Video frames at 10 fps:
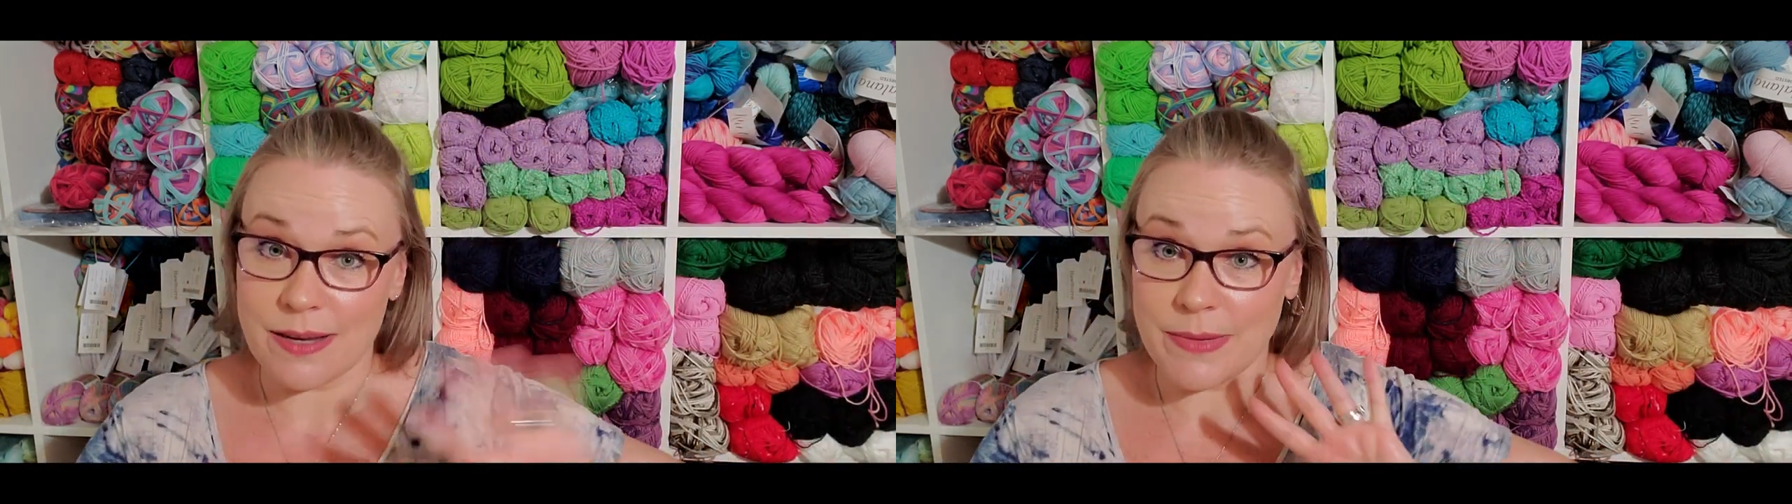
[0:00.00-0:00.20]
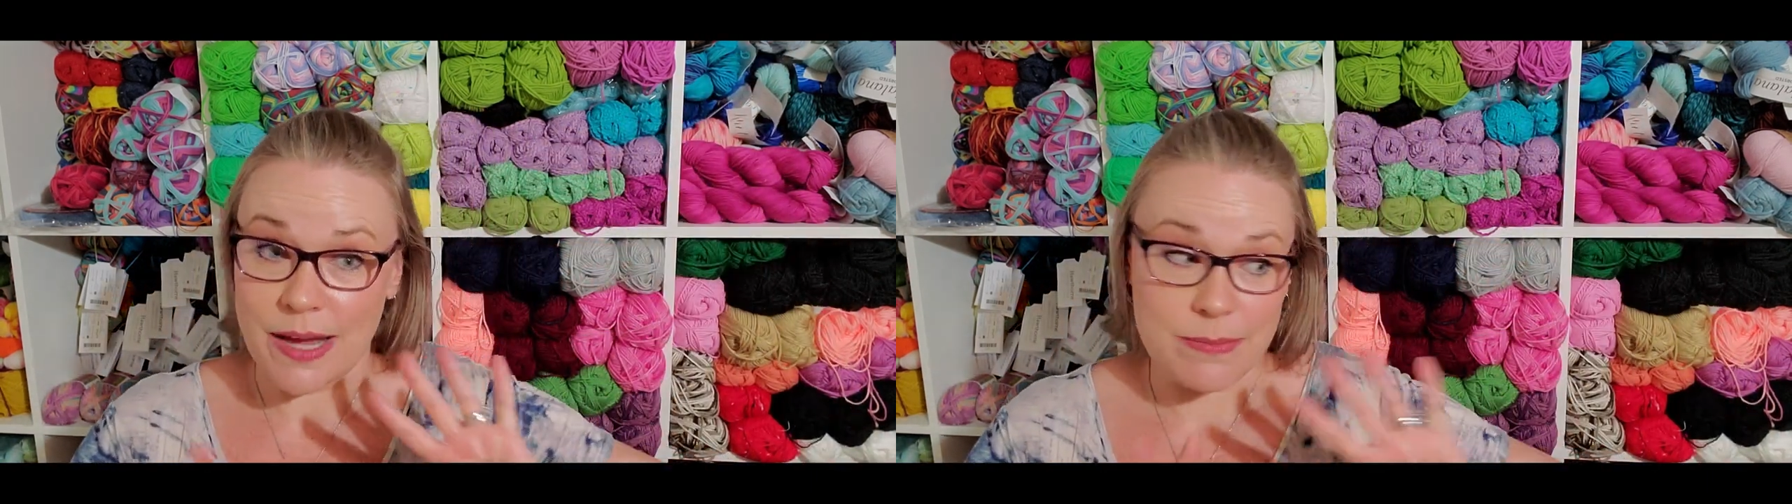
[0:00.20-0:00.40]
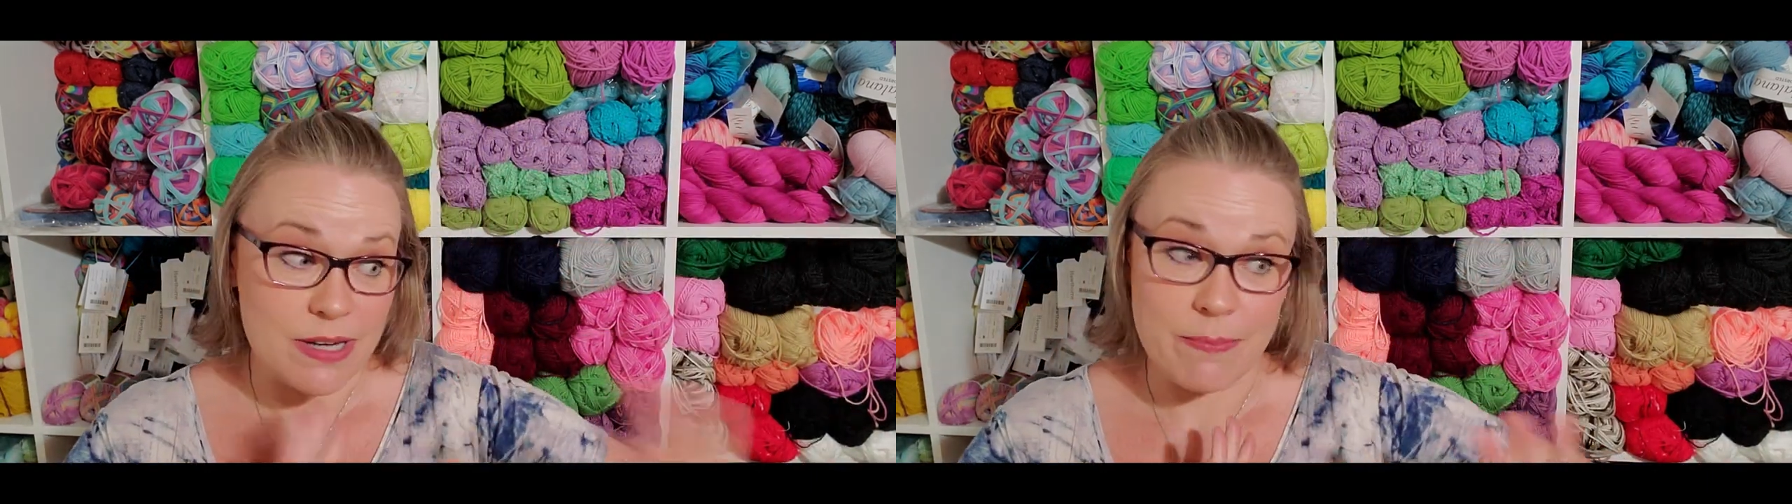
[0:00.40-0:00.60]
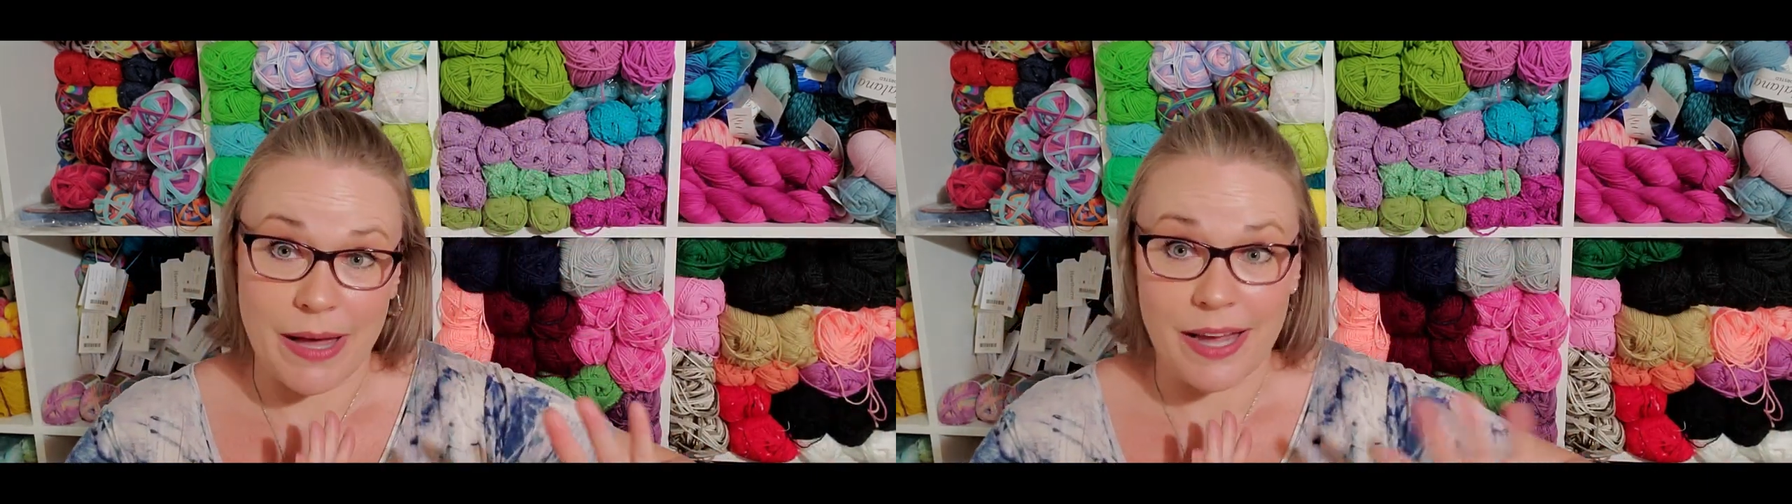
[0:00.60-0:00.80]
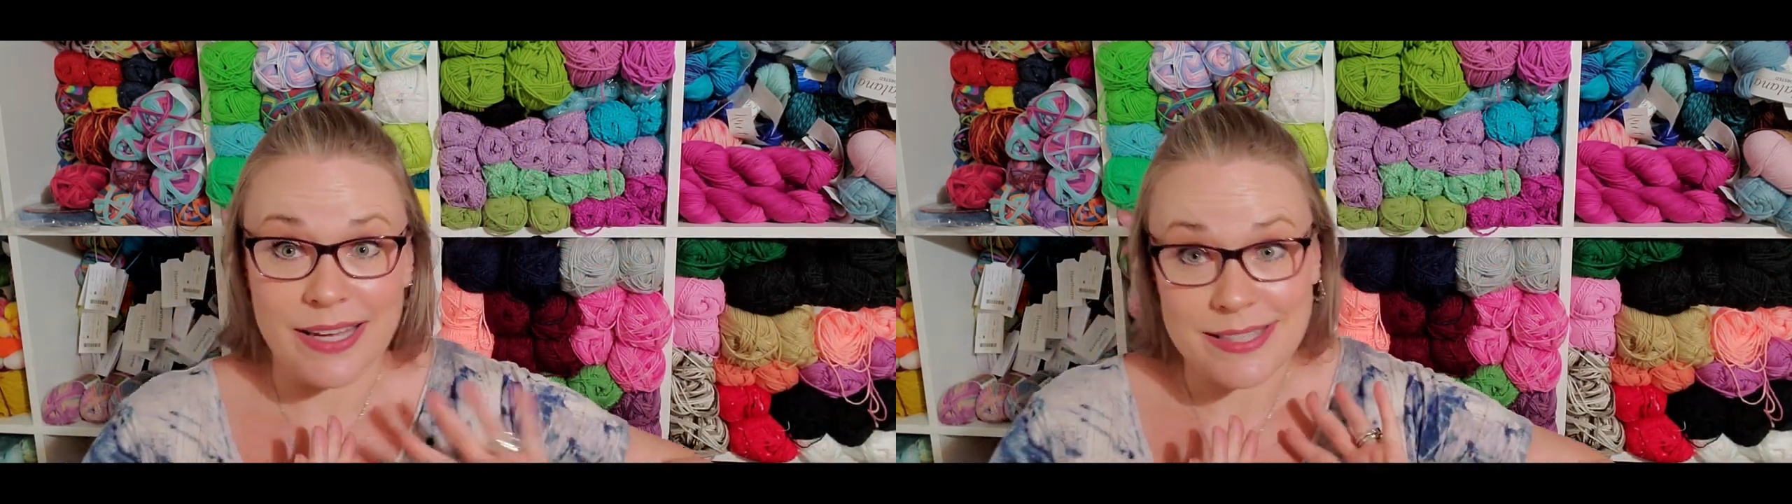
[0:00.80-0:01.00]
sometimes come
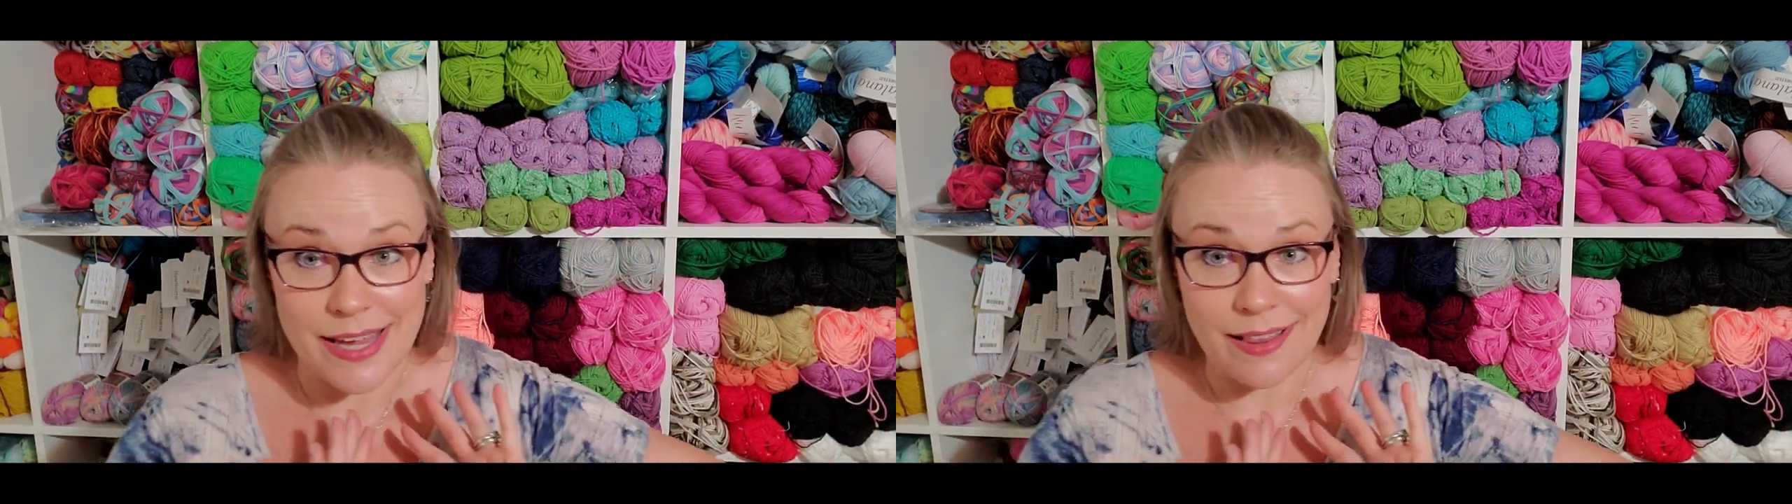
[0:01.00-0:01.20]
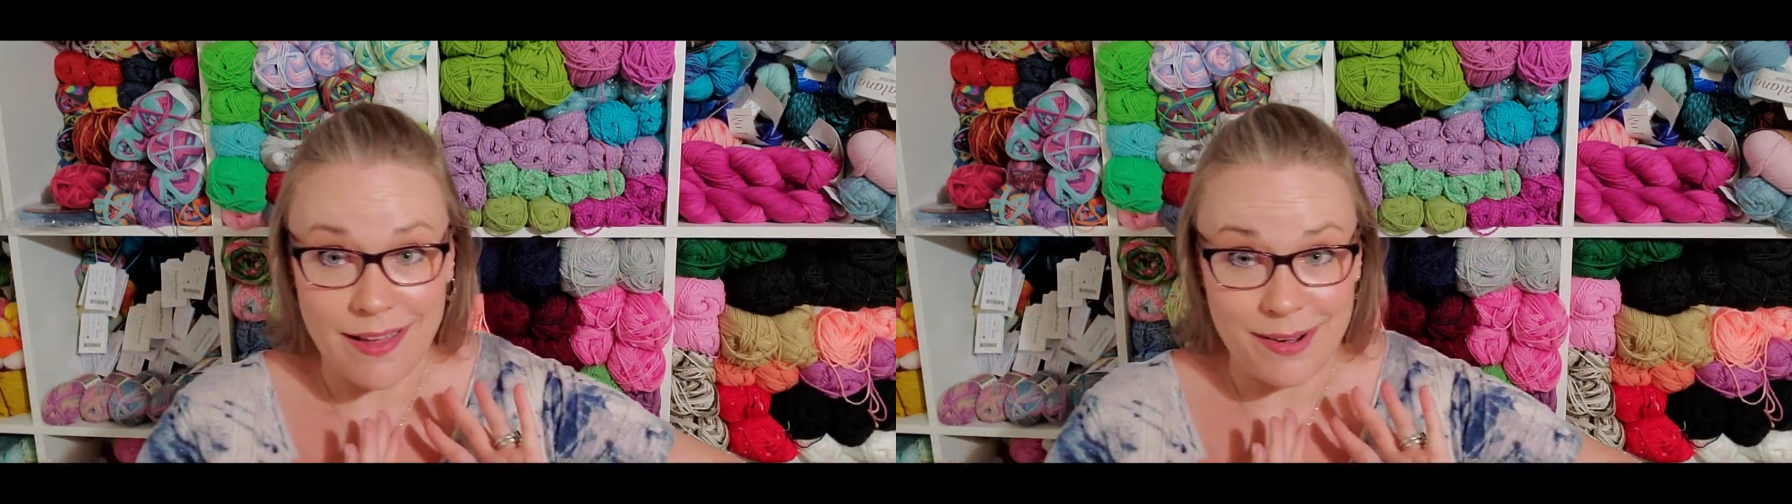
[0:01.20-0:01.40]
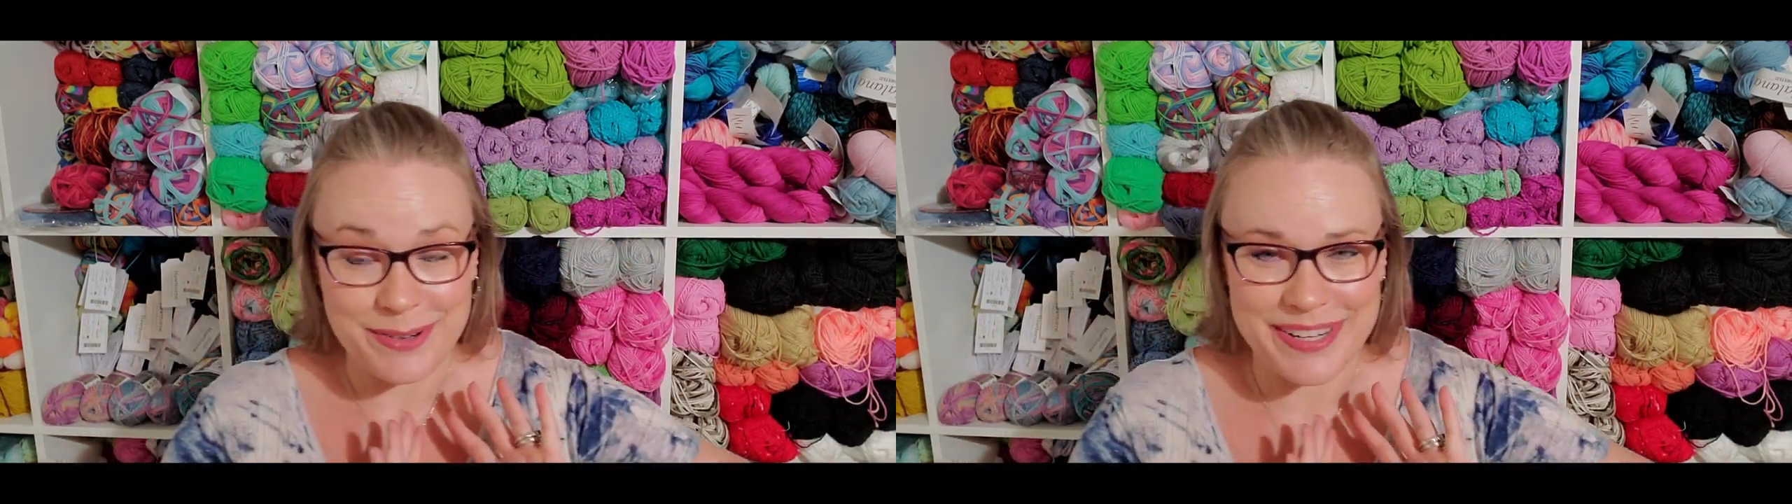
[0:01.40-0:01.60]
by and say hello.